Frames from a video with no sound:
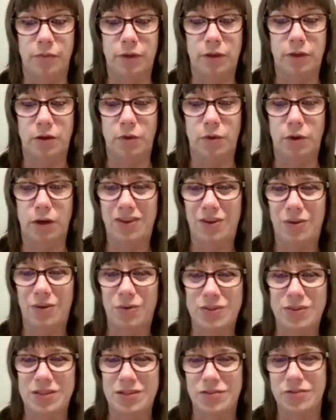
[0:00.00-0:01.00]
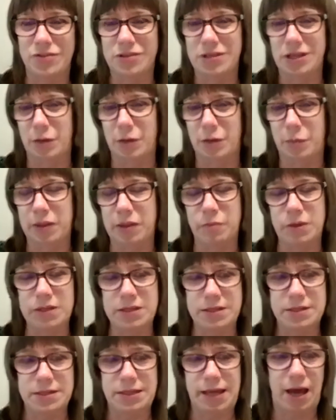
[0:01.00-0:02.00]
You know, and I think what's interesting about the
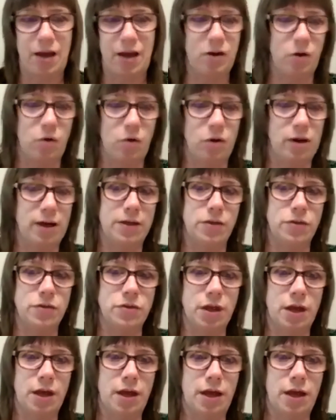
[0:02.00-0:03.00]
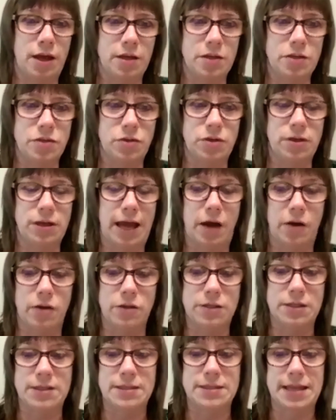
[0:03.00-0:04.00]
business category is certain
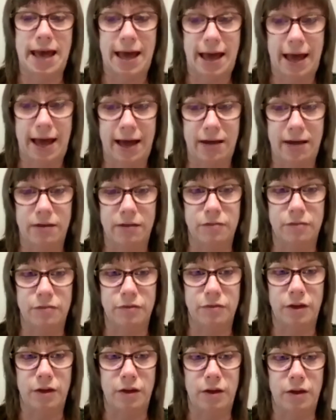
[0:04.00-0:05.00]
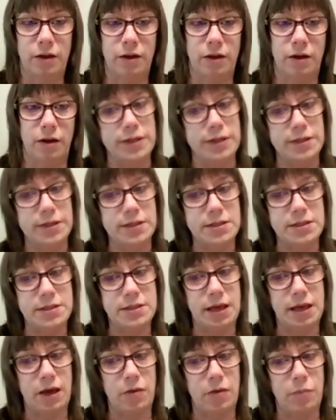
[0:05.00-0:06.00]
houses have imprints
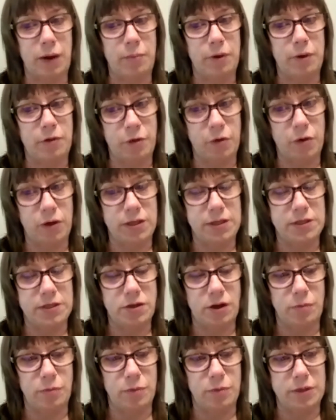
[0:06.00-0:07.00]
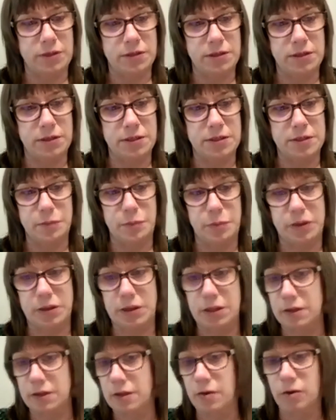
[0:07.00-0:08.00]
that might be focused on business,
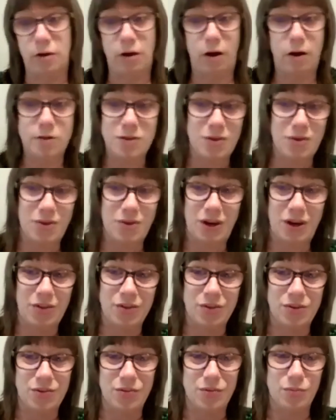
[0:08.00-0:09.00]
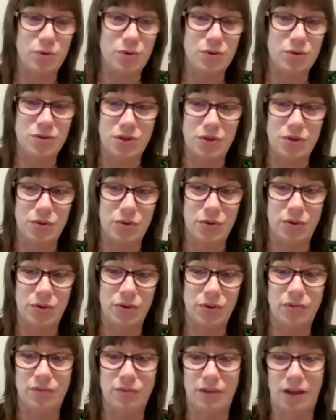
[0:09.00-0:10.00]
but then there are also other more
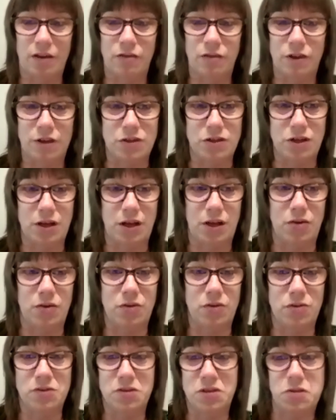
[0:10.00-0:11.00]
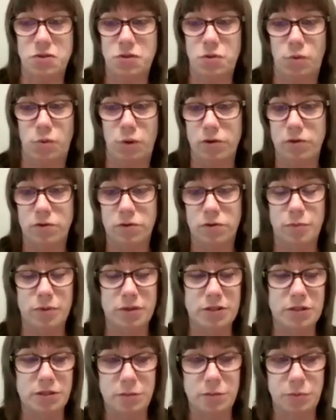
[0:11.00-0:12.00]
general nonfiction editors that do one or two
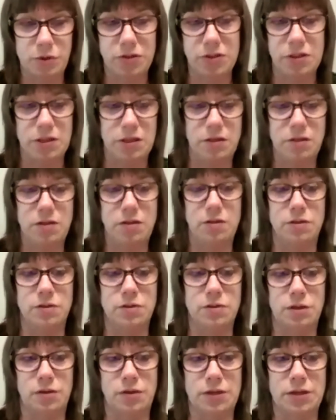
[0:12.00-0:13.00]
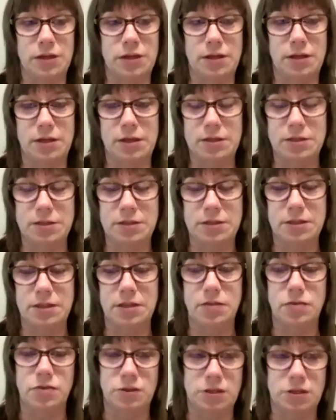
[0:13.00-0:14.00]
business books a year. So it is
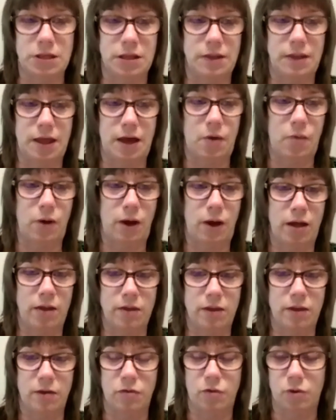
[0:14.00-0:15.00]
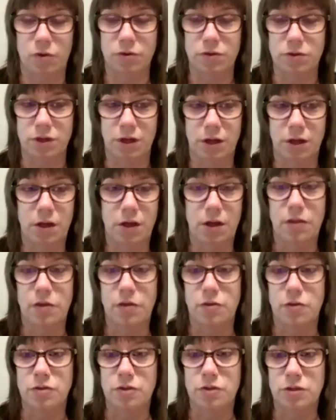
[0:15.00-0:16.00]
interesting in that way. And then, of course,
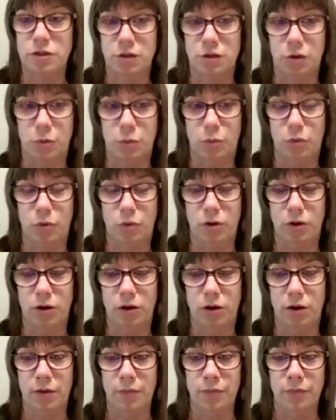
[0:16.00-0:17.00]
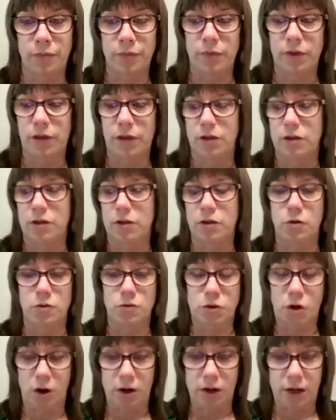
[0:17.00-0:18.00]
there's, you know, more
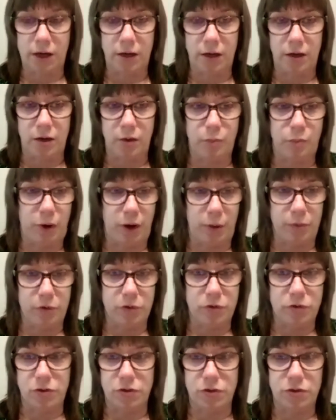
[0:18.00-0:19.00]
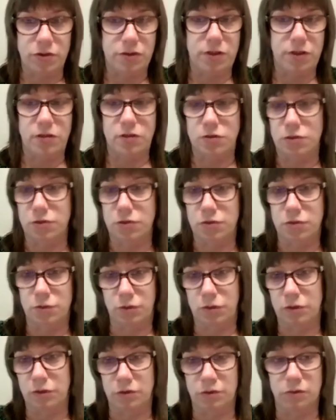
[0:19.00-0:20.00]
targeted publishers that
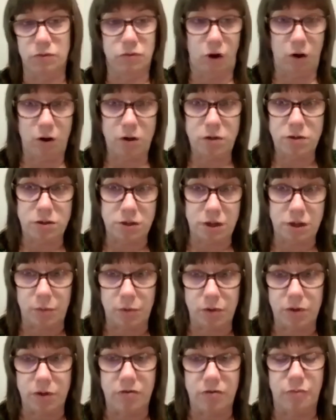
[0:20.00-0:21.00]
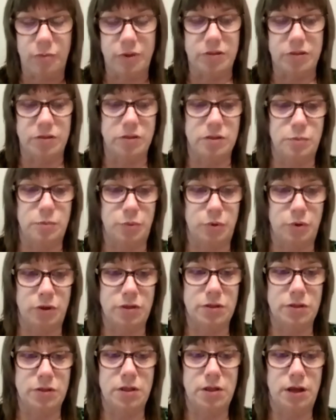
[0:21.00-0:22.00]
do a large number of business
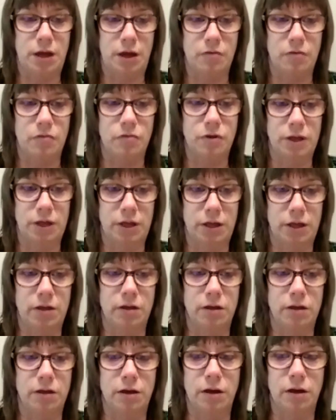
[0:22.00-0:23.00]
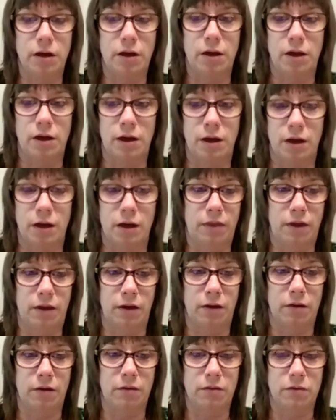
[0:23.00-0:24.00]
books every year. I
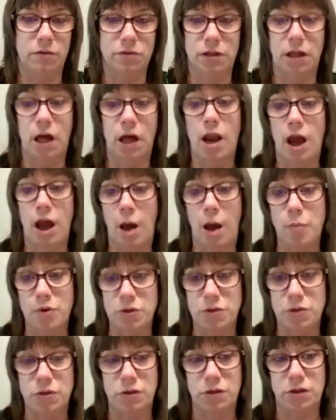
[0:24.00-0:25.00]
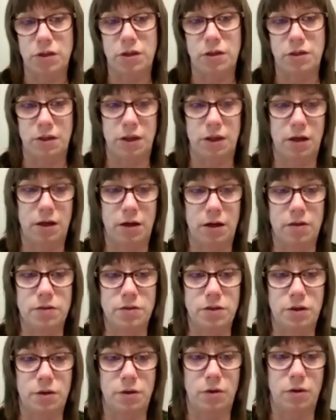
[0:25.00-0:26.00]
think there's a lot of opportunity there.
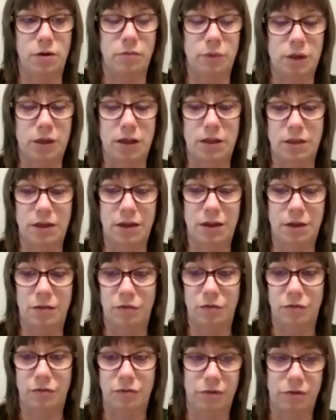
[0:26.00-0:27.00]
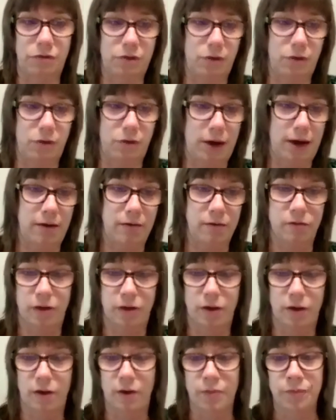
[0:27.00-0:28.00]
So I think if you
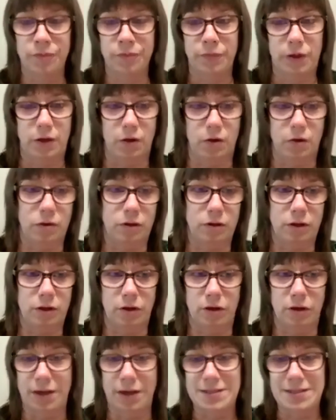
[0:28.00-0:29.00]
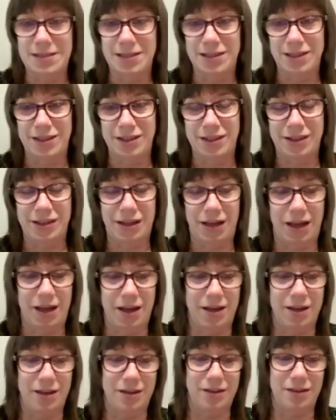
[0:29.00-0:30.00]
have a good idea
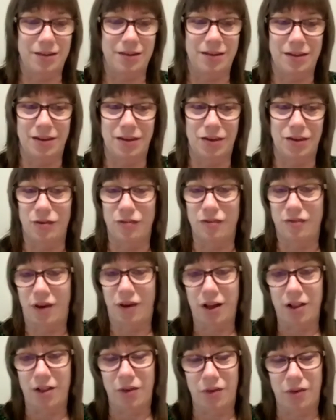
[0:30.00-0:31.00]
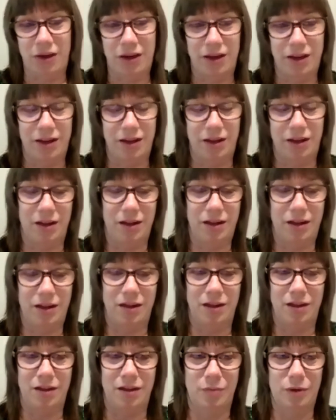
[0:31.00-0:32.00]
and a good following,
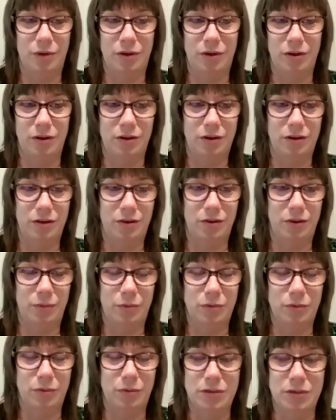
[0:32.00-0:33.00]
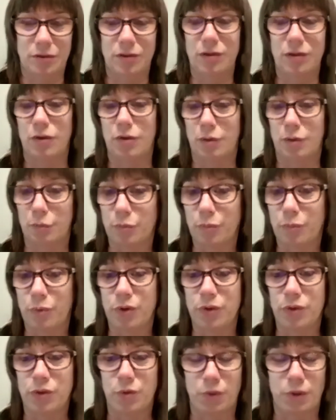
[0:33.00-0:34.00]
and you're able to
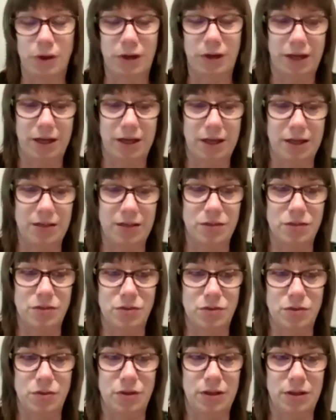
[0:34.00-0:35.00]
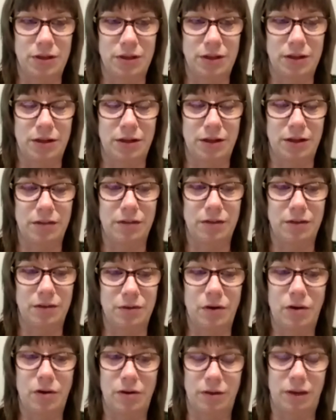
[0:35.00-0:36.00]
put the work into it, that
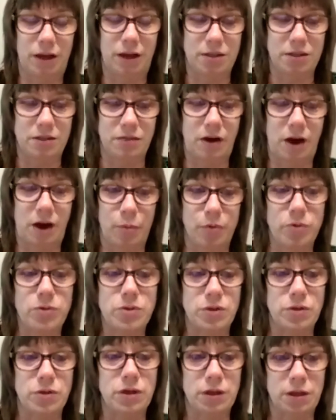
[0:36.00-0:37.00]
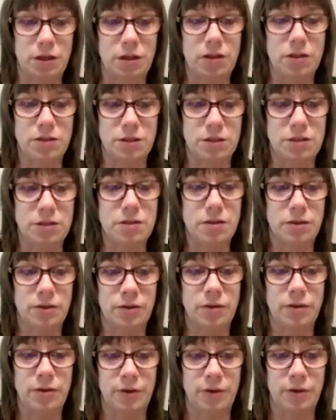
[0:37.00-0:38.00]
there are lots of opportunities.